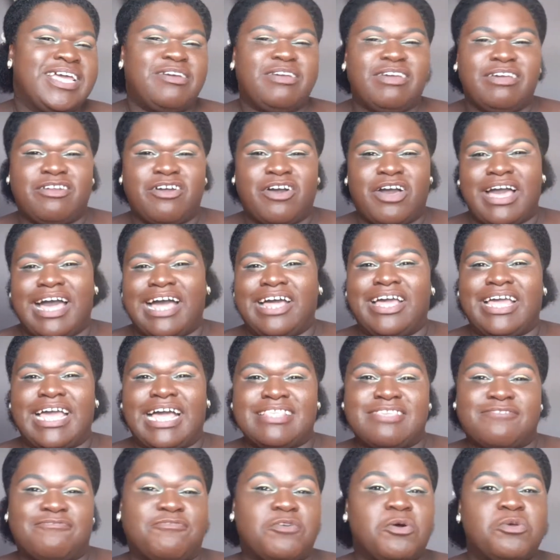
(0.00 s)

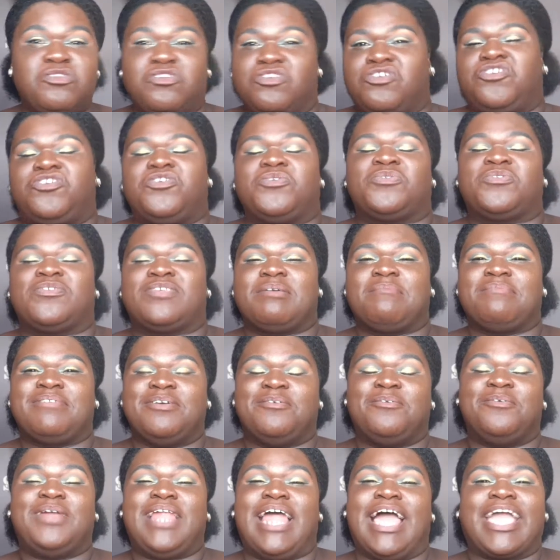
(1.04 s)
at a photo shoot or something,
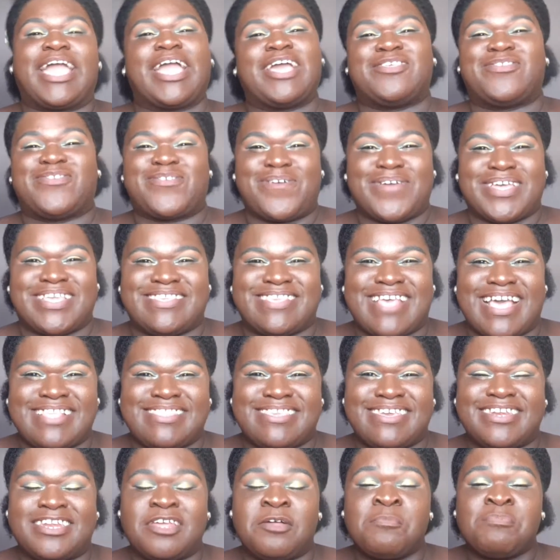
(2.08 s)
we were like so
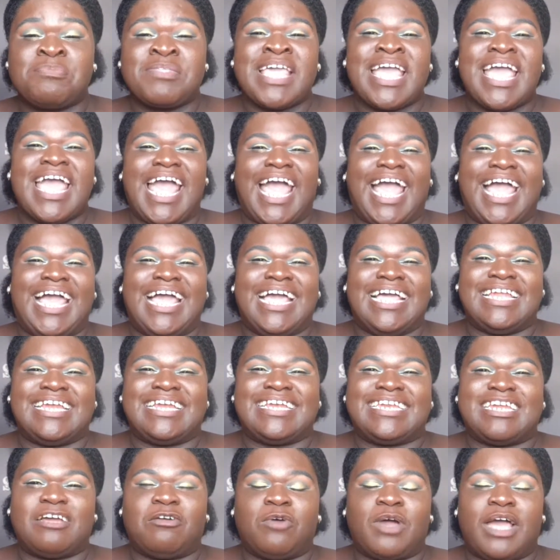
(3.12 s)
excited,
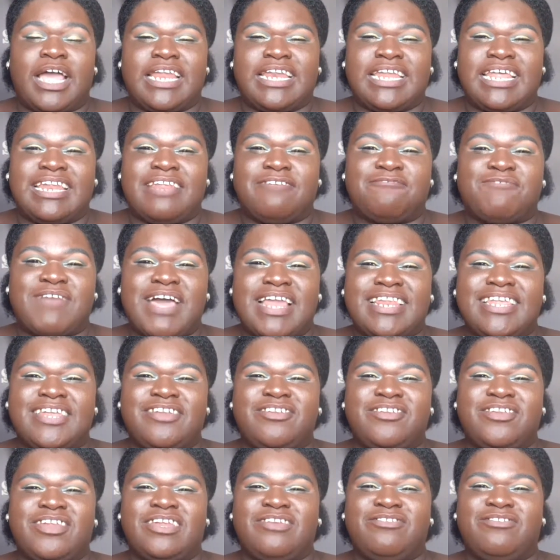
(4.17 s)
and then
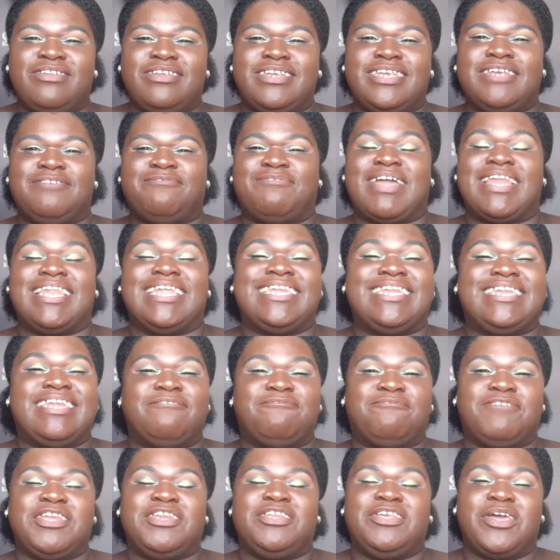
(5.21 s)
she finally did a
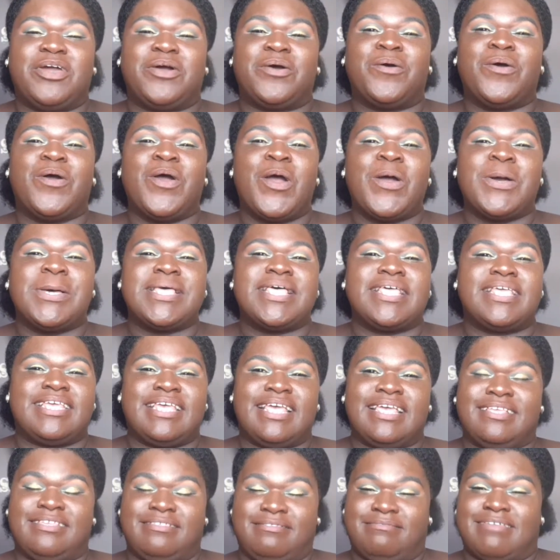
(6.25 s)
video
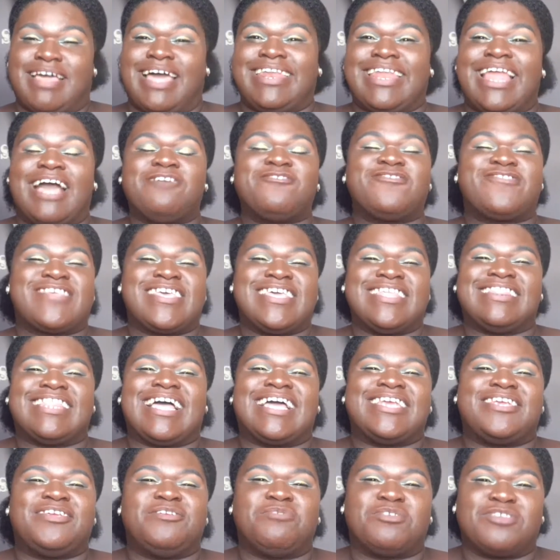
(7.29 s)
announcing
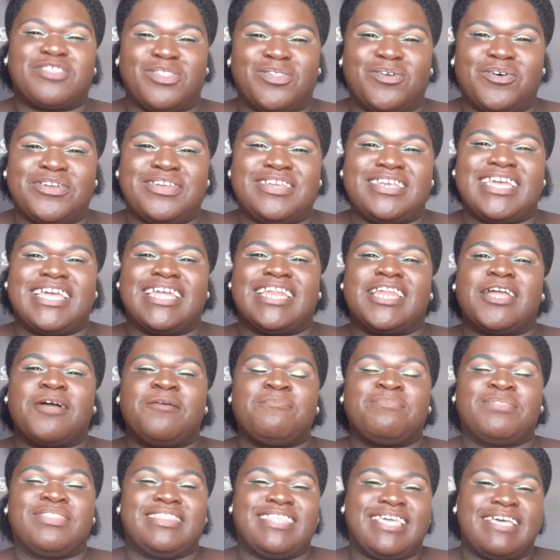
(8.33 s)
that she was launching
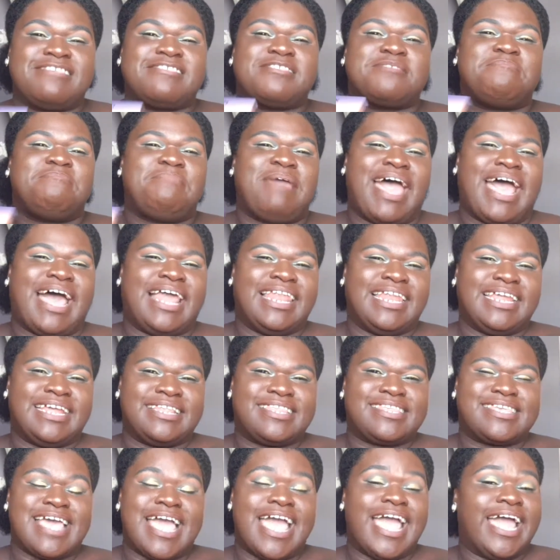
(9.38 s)
this
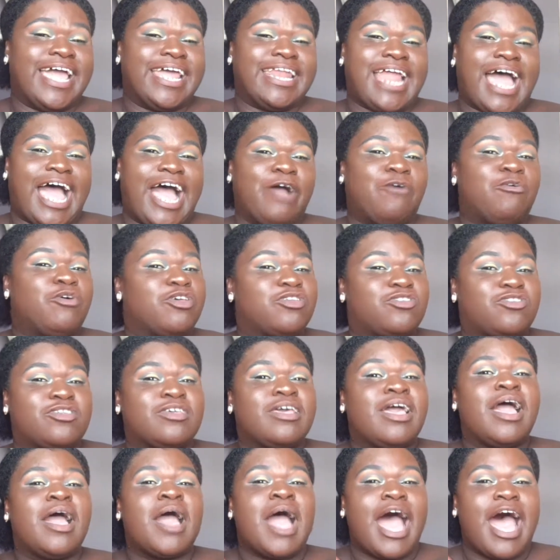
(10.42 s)
palette, and I was
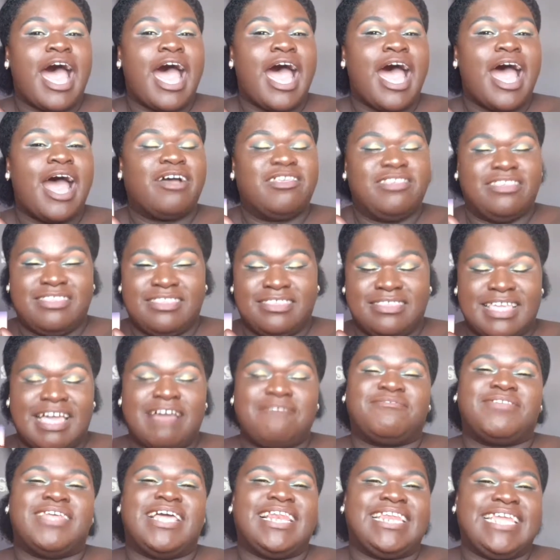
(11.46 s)

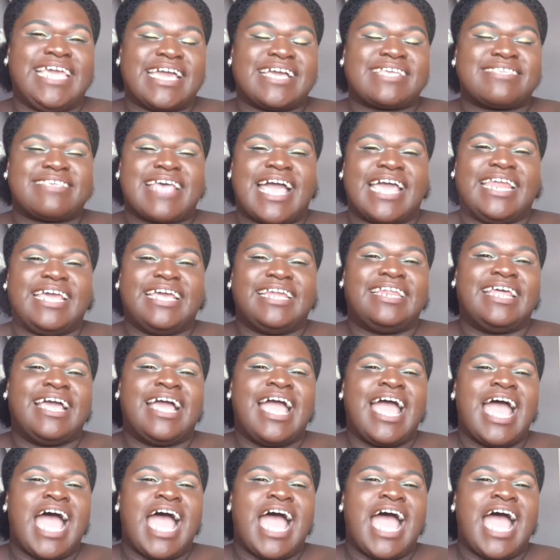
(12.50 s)
definitely excited.